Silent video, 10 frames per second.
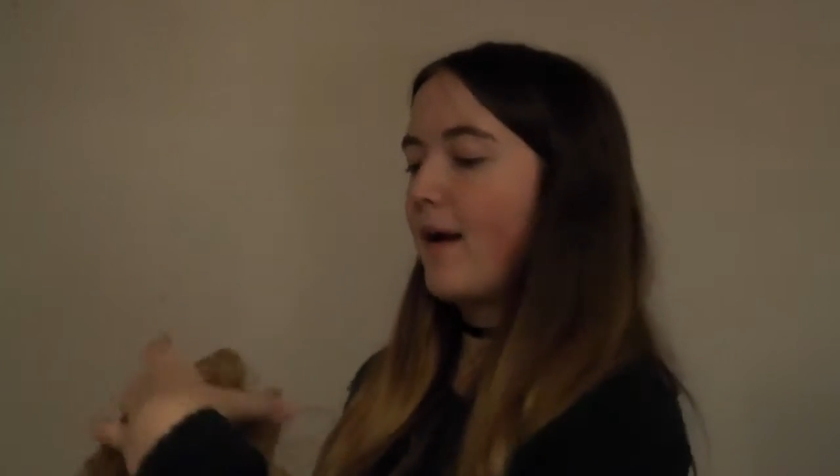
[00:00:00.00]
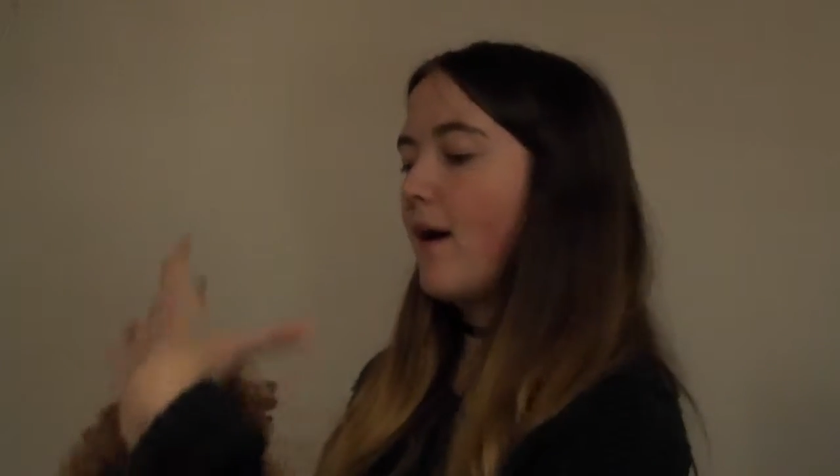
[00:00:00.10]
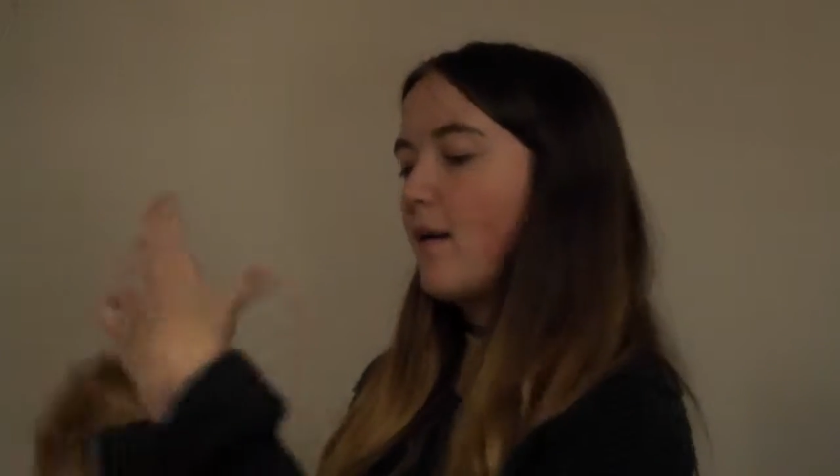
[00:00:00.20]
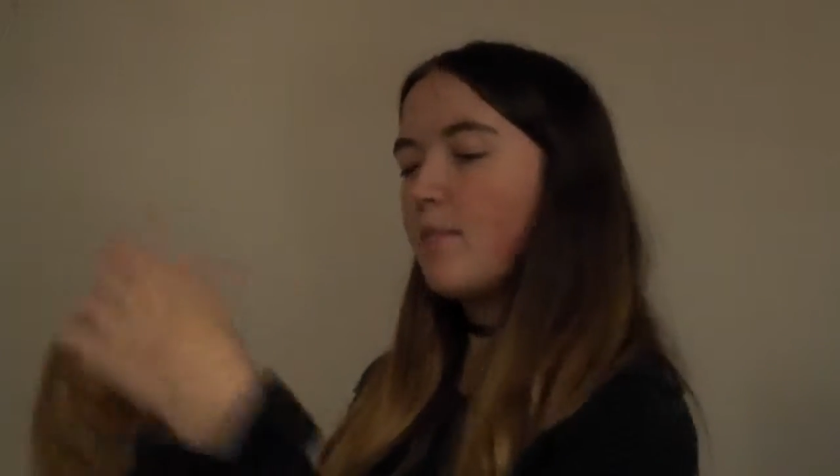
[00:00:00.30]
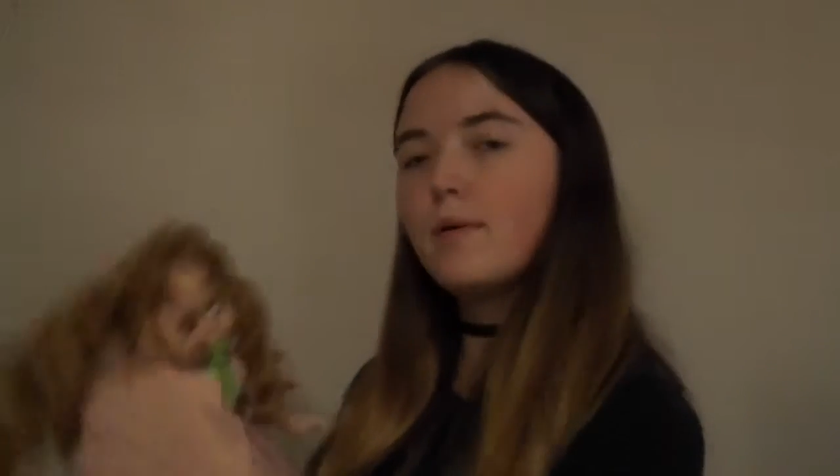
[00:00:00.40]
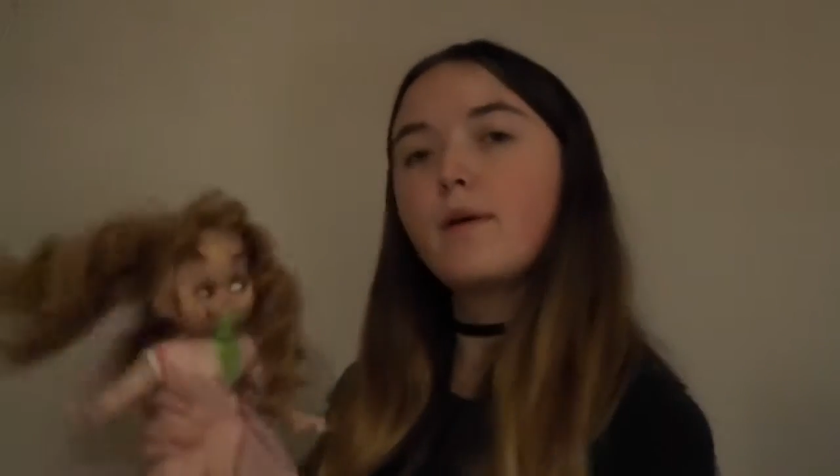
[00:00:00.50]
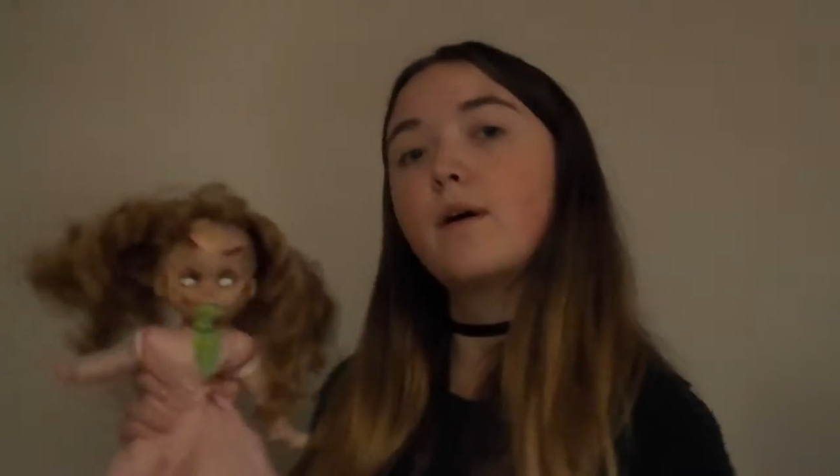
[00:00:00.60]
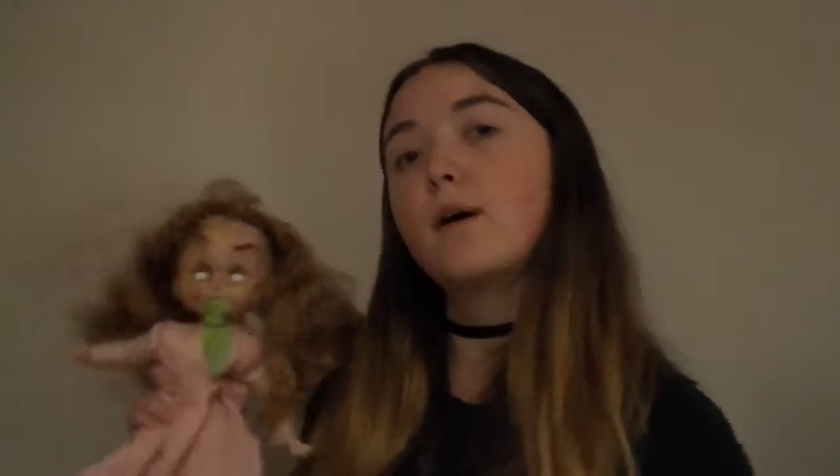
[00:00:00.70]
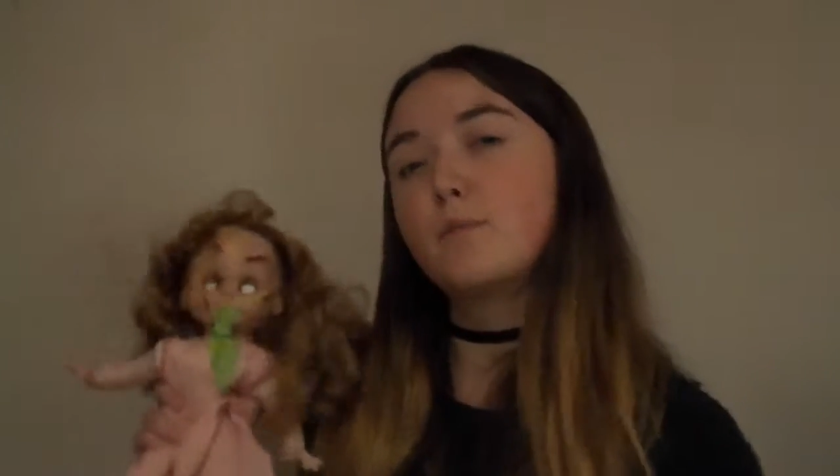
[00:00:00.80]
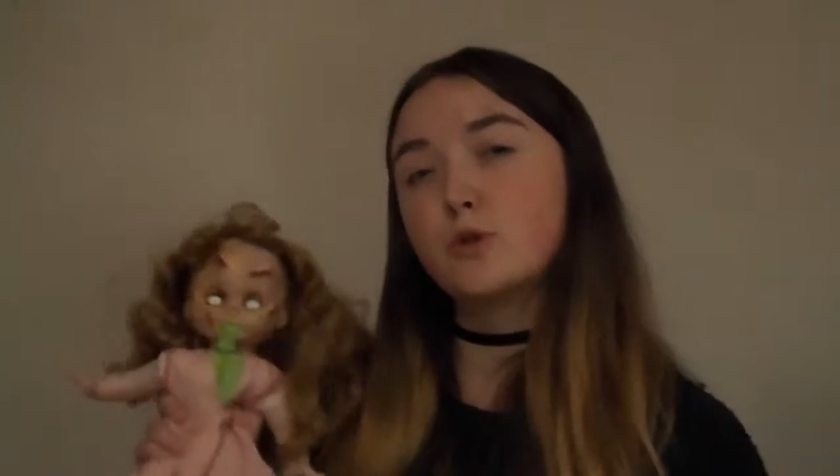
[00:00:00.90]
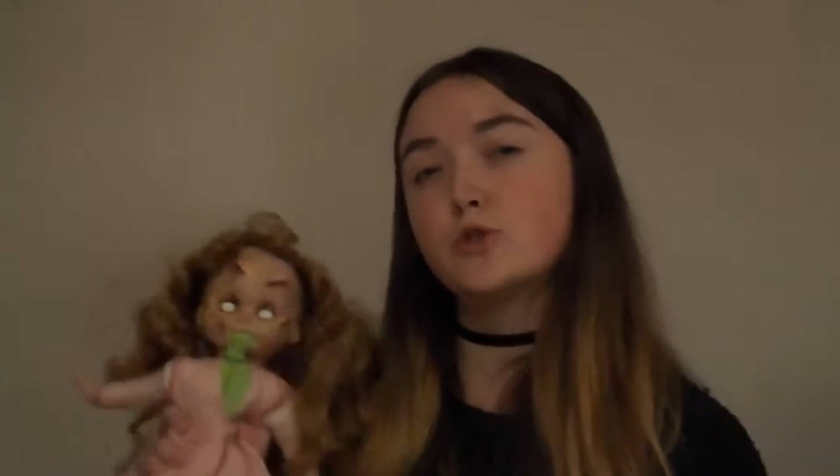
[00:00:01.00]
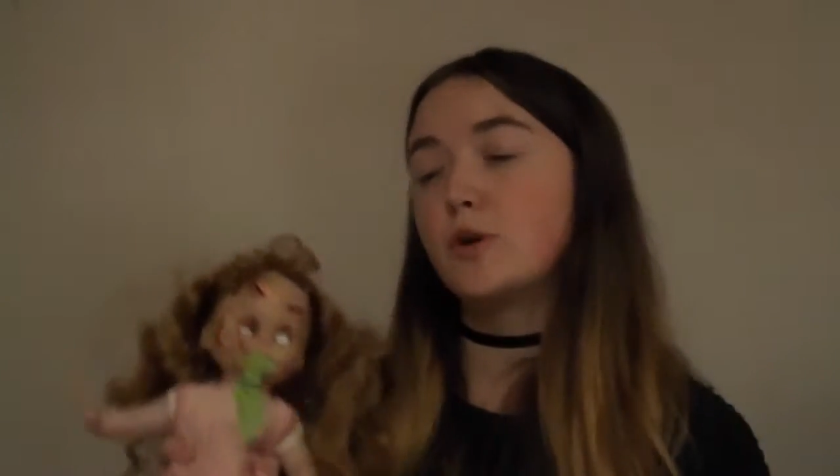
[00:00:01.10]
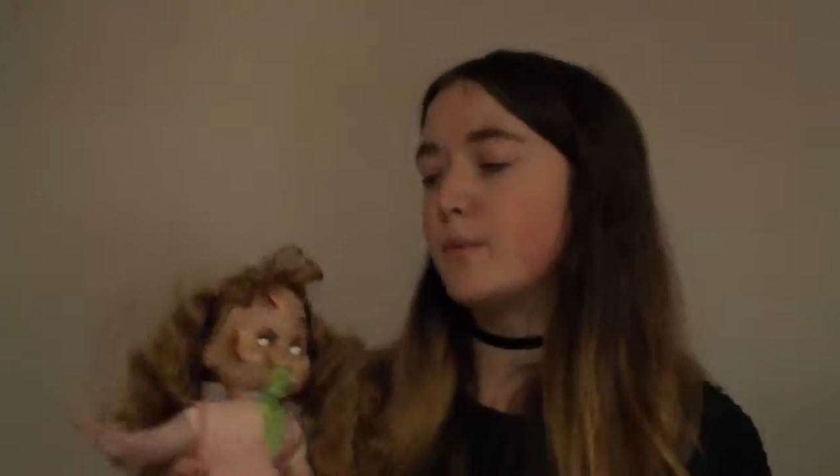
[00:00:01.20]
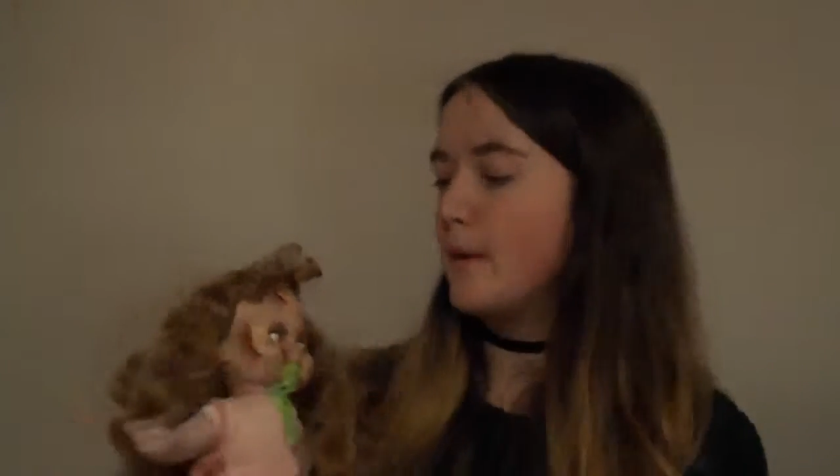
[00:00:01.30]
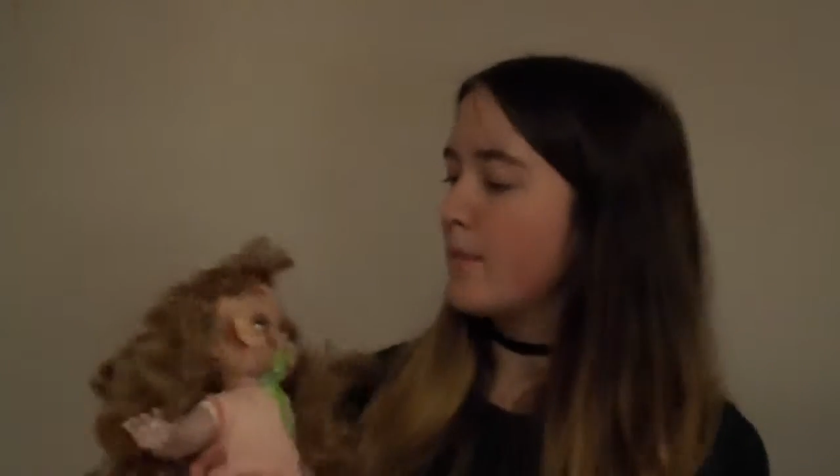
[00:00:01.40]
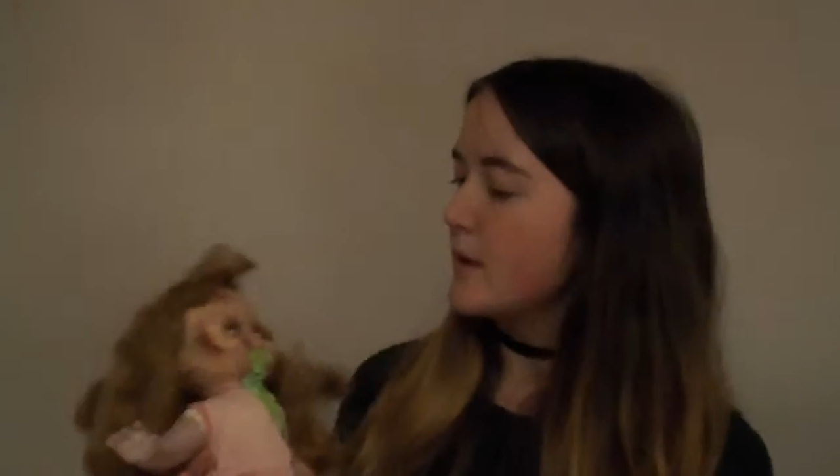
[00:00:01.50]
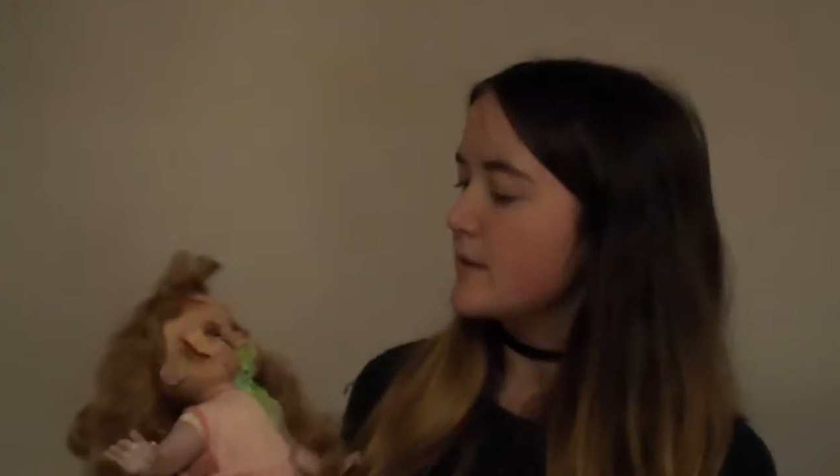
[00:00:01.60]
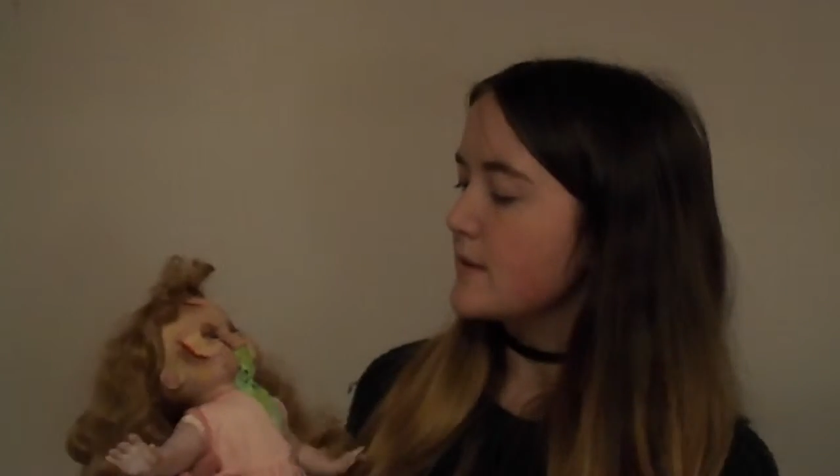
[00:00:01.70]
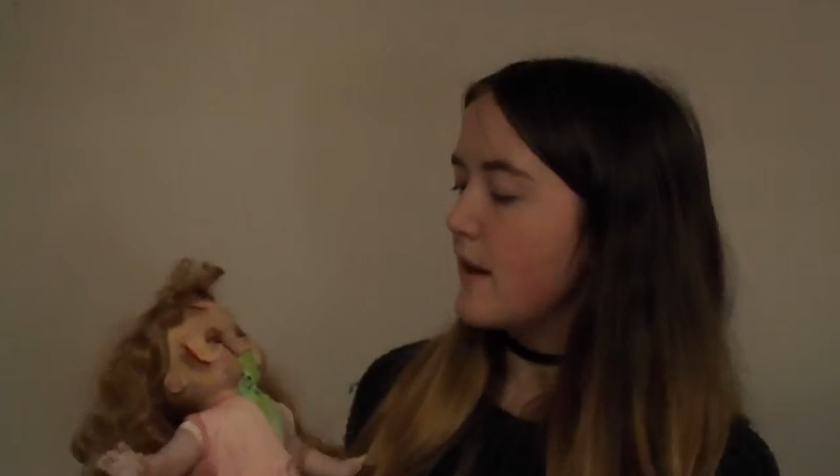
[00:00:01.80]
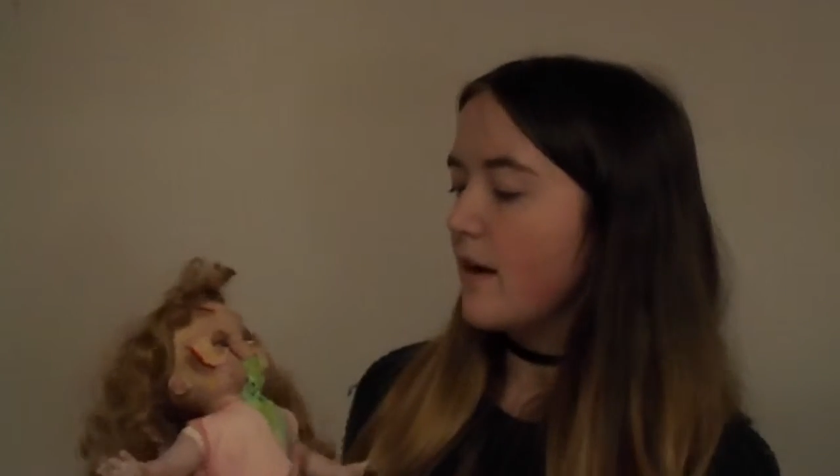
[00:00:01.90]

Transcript: up, I'm not sure, but because,